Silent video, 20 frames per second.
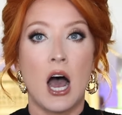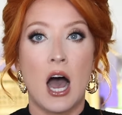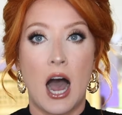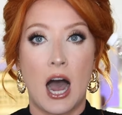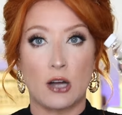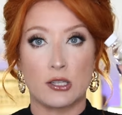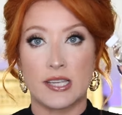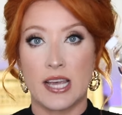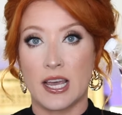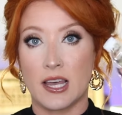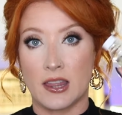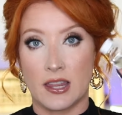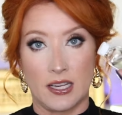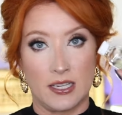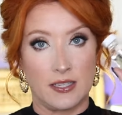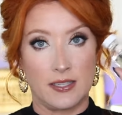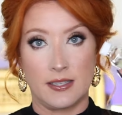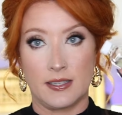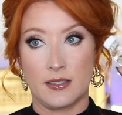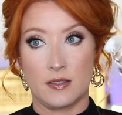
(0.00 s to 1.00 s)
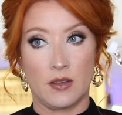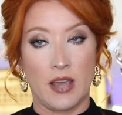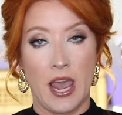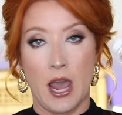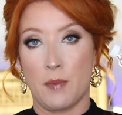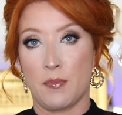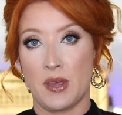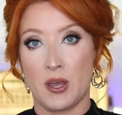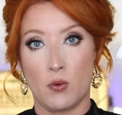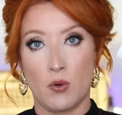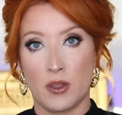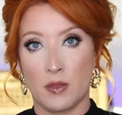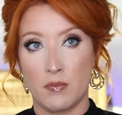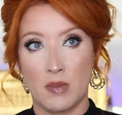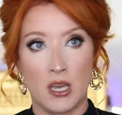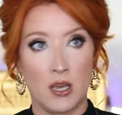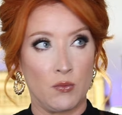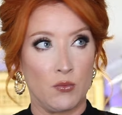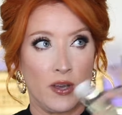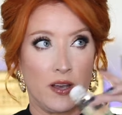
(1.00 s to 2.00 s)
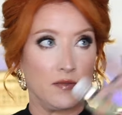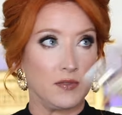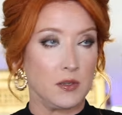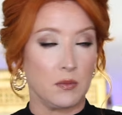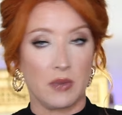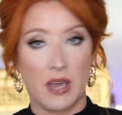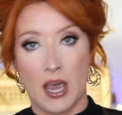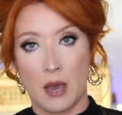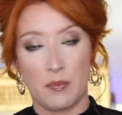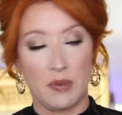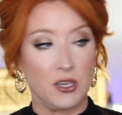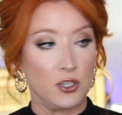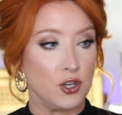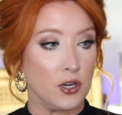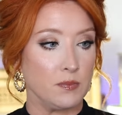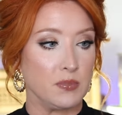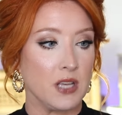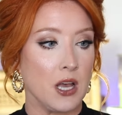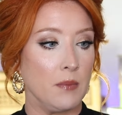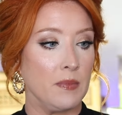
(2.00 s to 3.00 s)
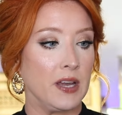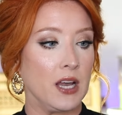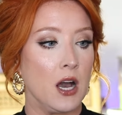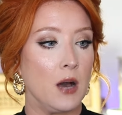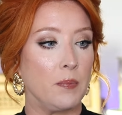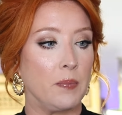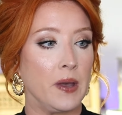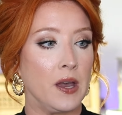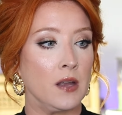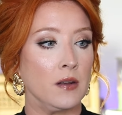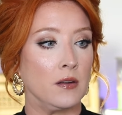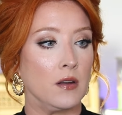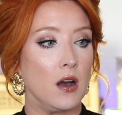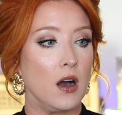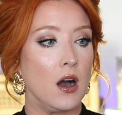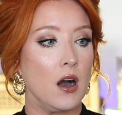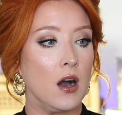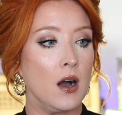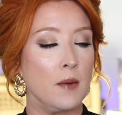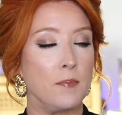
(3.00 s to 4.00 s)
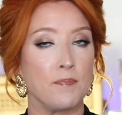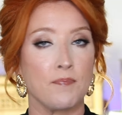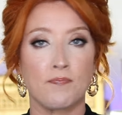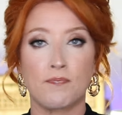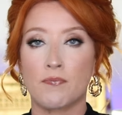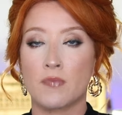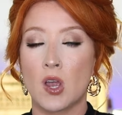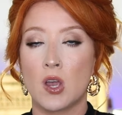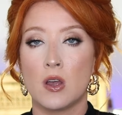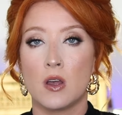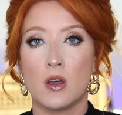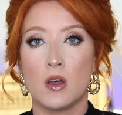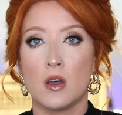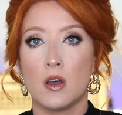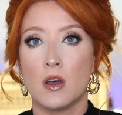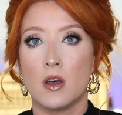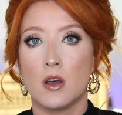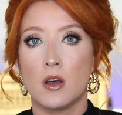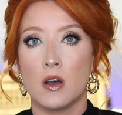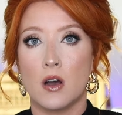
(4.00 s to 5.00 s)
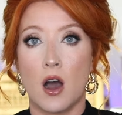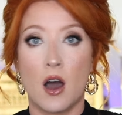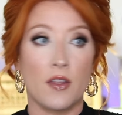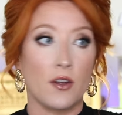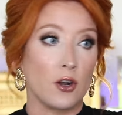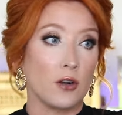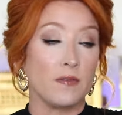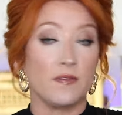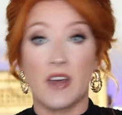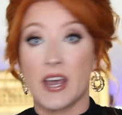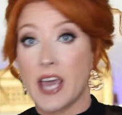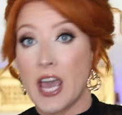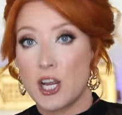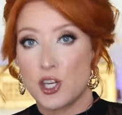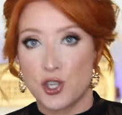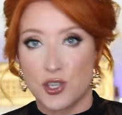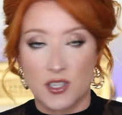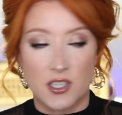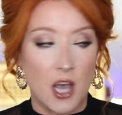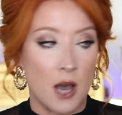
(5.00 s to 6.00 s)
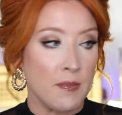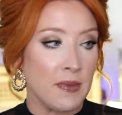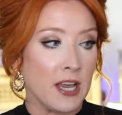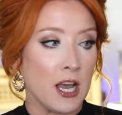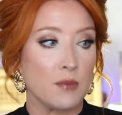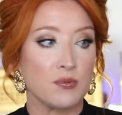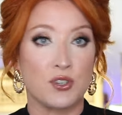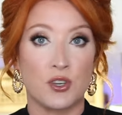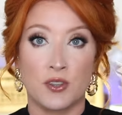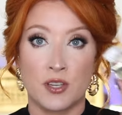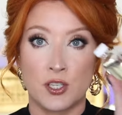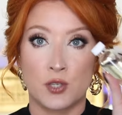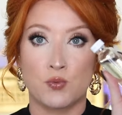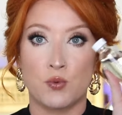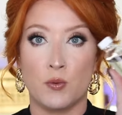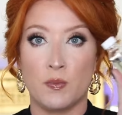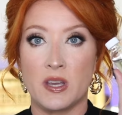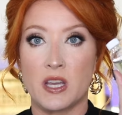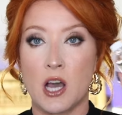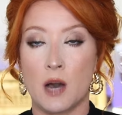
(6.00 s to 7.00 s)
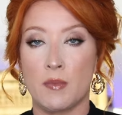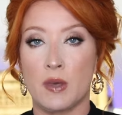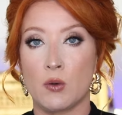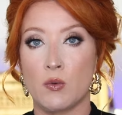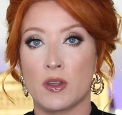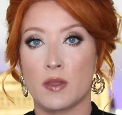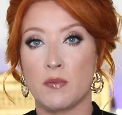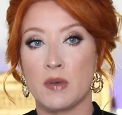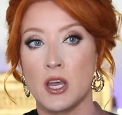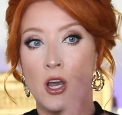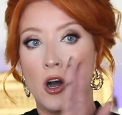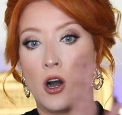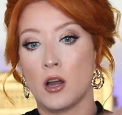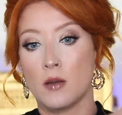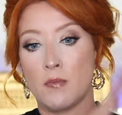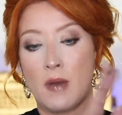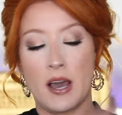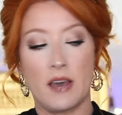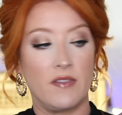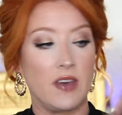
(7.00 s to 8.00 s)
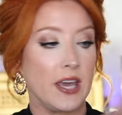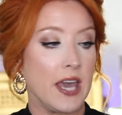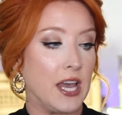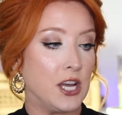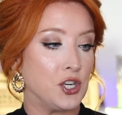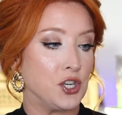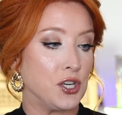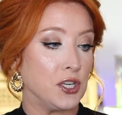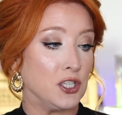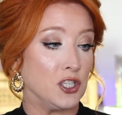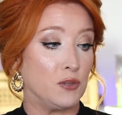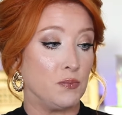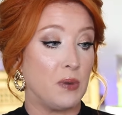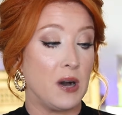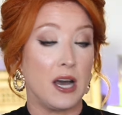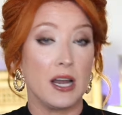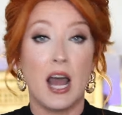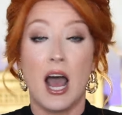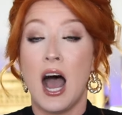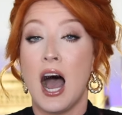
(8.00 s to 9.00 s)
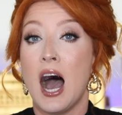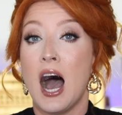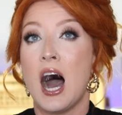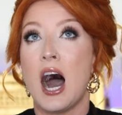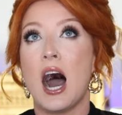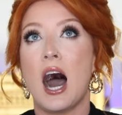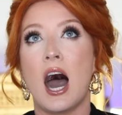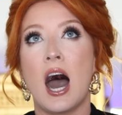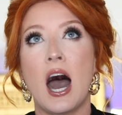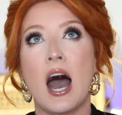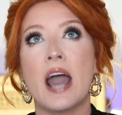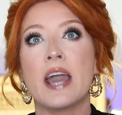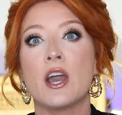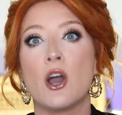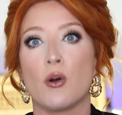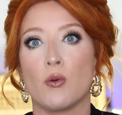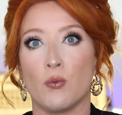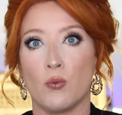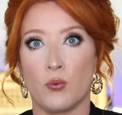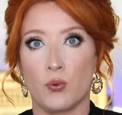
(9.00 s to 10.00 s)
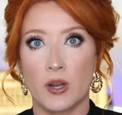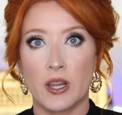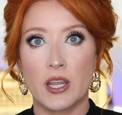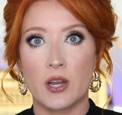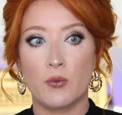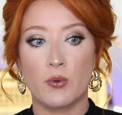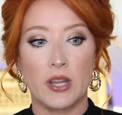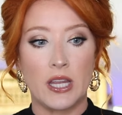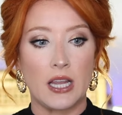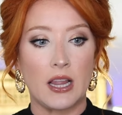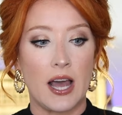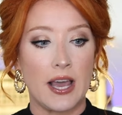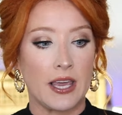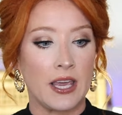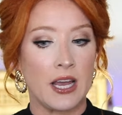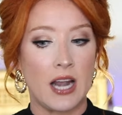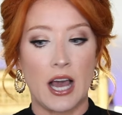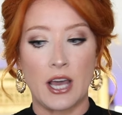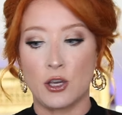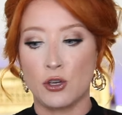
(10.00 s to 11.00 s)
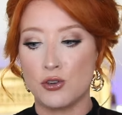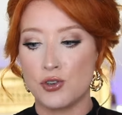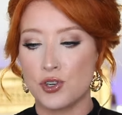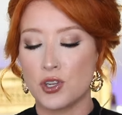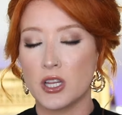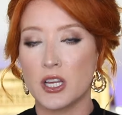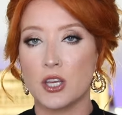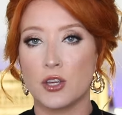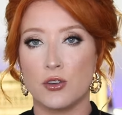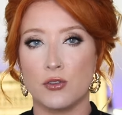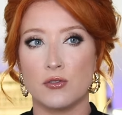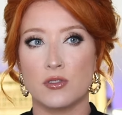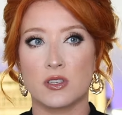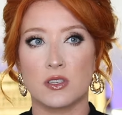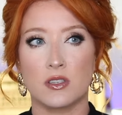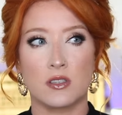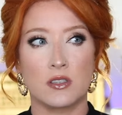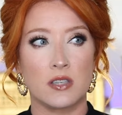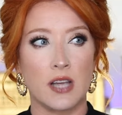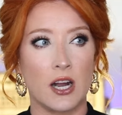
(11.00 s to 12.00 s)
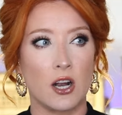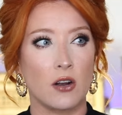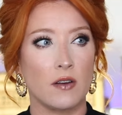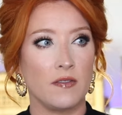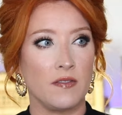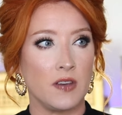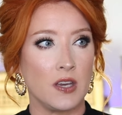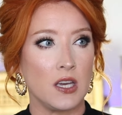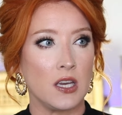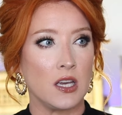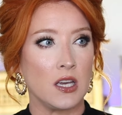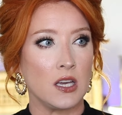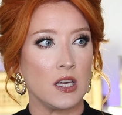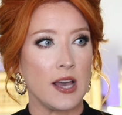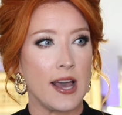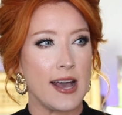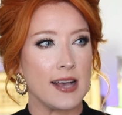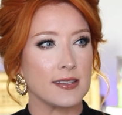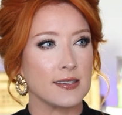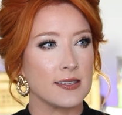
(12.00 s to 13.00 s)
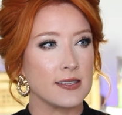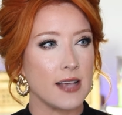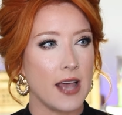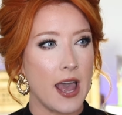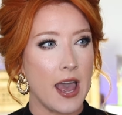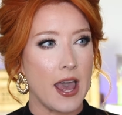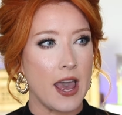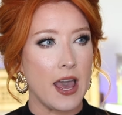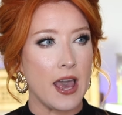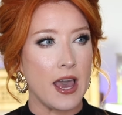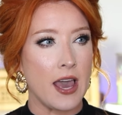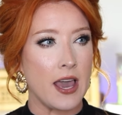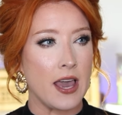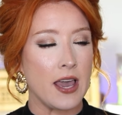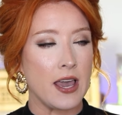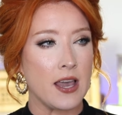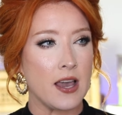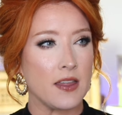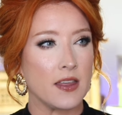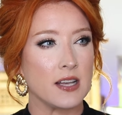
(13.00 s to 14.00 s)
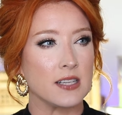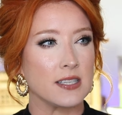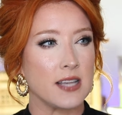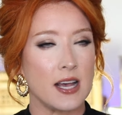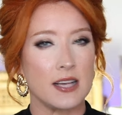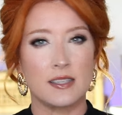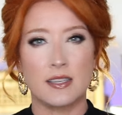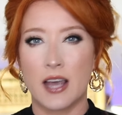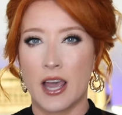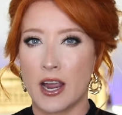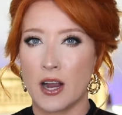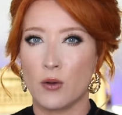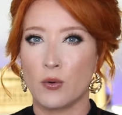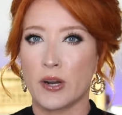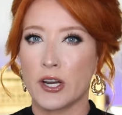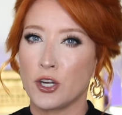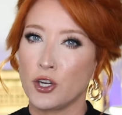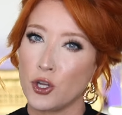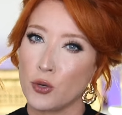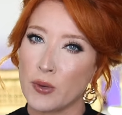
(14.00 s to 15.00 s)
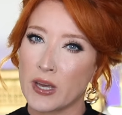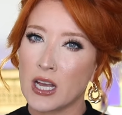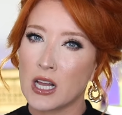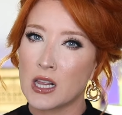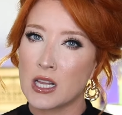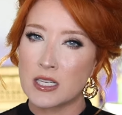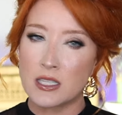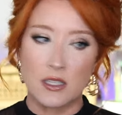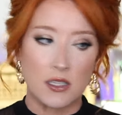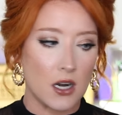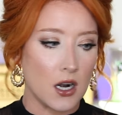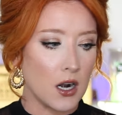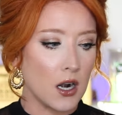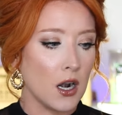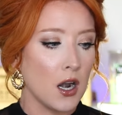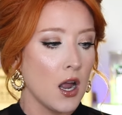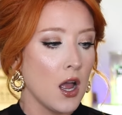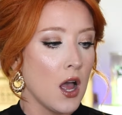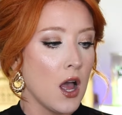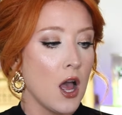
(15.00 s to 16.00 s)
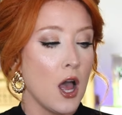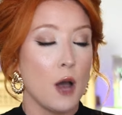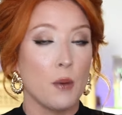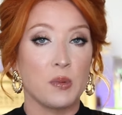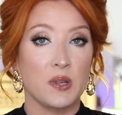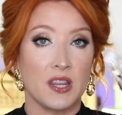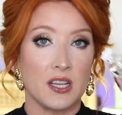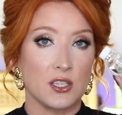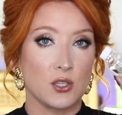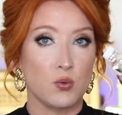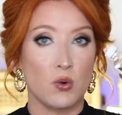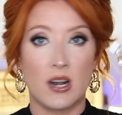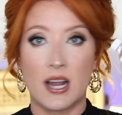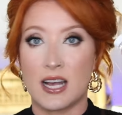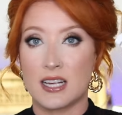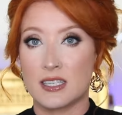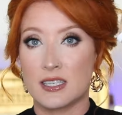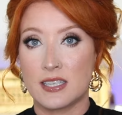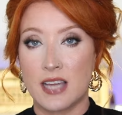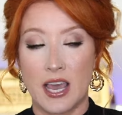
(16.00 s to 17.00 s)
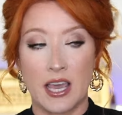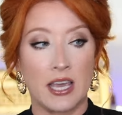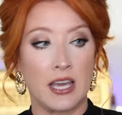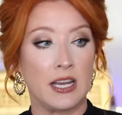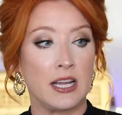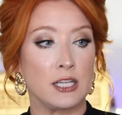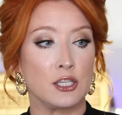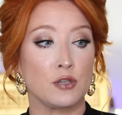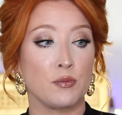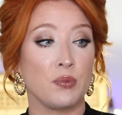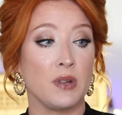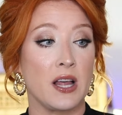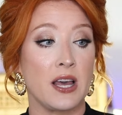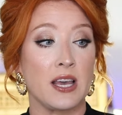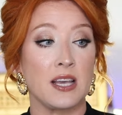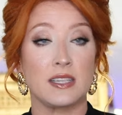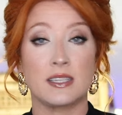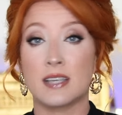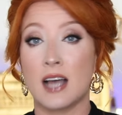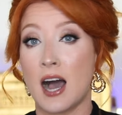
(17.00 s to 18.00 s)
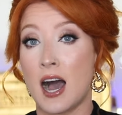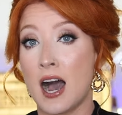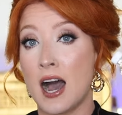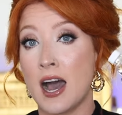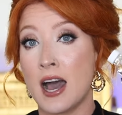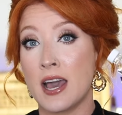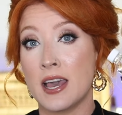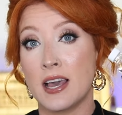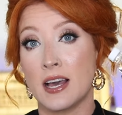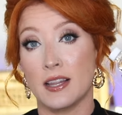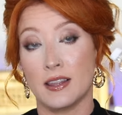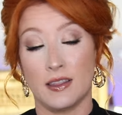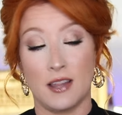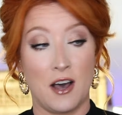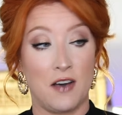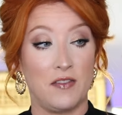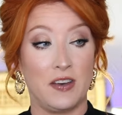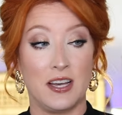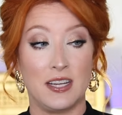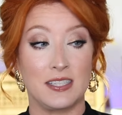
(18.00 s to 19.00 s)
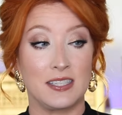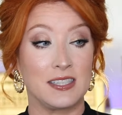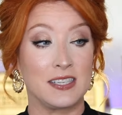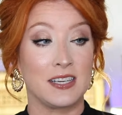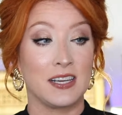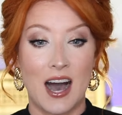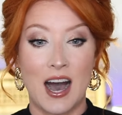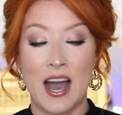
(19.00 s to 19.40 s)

I'll take this camping with me. We have some camping trips coming up and other vacations coming up. So this will be coming with me on my vacations, but I really, really like it. I usually use the CeraVe SA, I think it's SA Renewing Cleanser, but this one has taken its place. I love it.